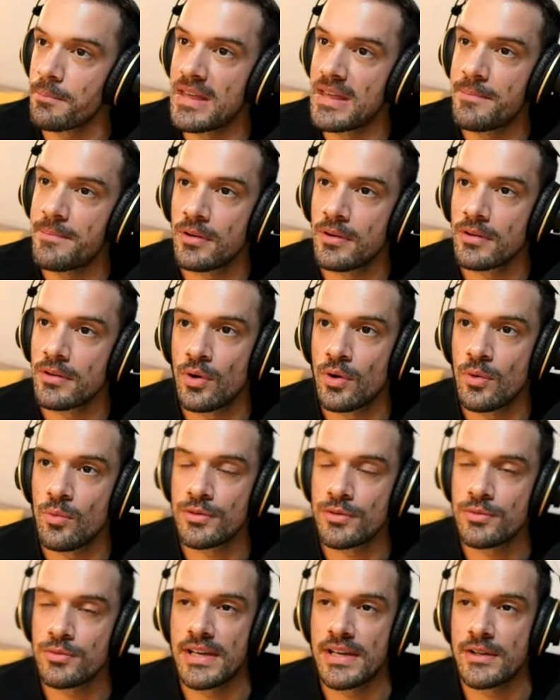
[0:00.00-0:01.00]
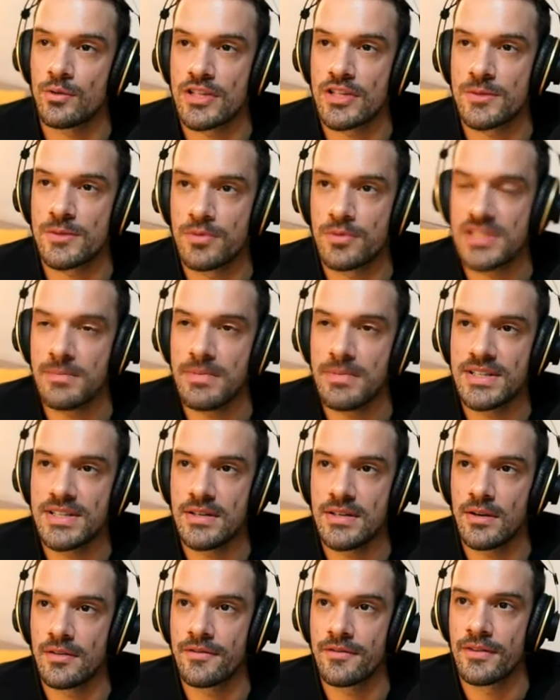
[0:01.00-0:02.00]
people don't want to take the
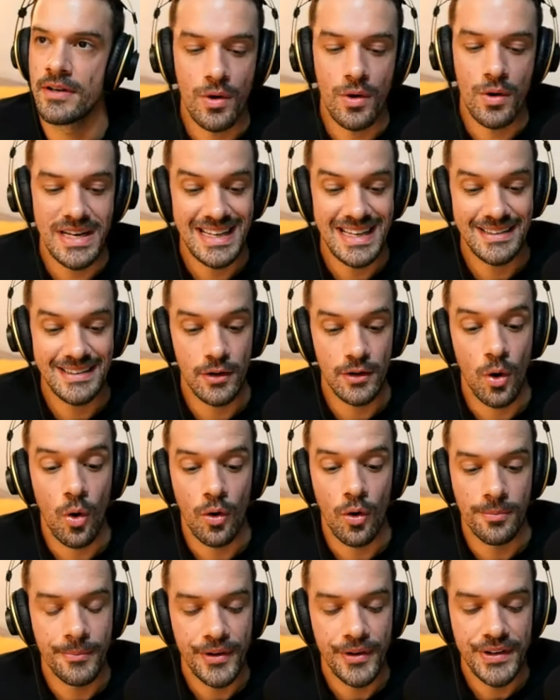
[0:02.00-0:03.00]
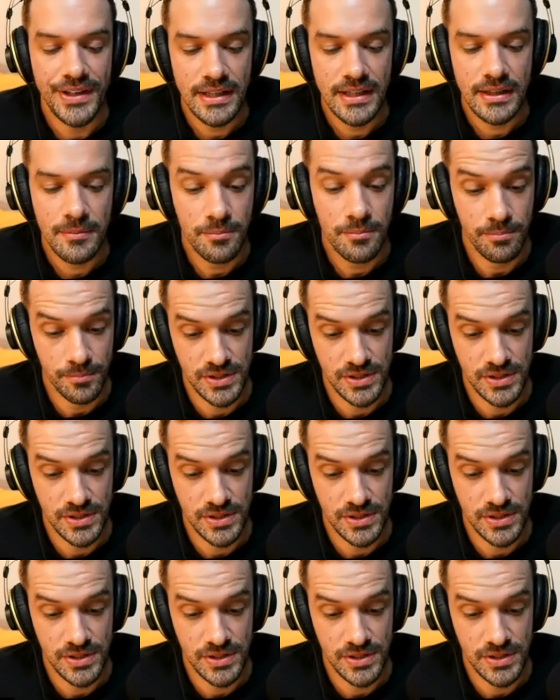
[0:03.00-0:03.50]
responsibility of owning their own money.